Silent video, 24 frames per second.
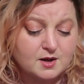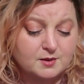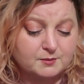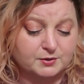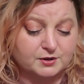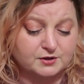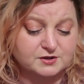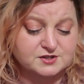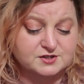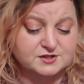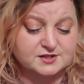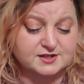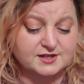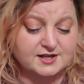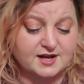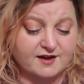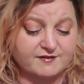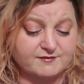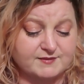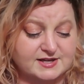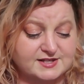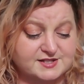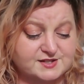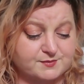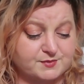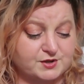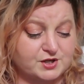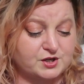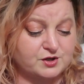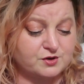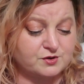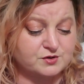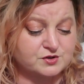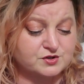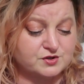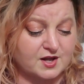Personally, I've made some
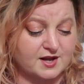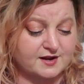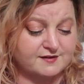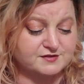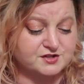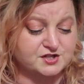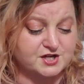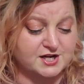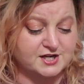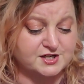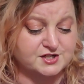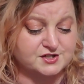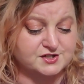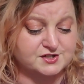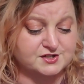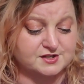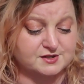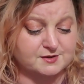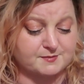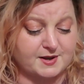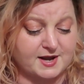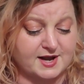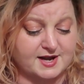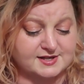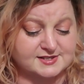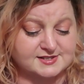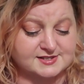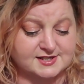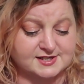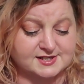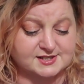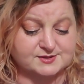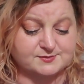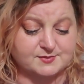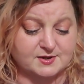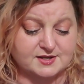huge life changes in the past
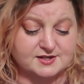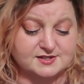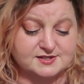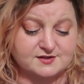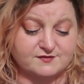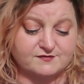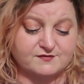six months,